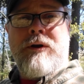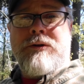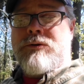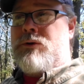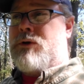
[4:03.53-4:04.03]

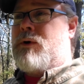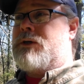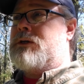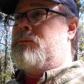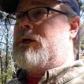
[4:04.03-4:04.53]
So the
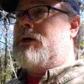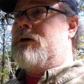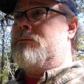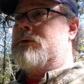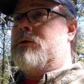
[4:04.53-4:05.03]
question
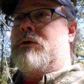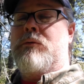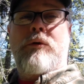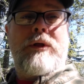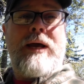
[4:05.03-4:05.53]
becomes,
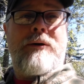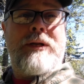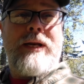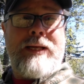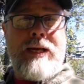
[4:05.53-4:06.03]
well, how
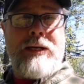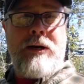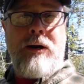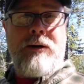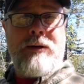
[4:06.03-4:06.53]
did it get
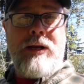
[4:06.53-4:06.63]
here?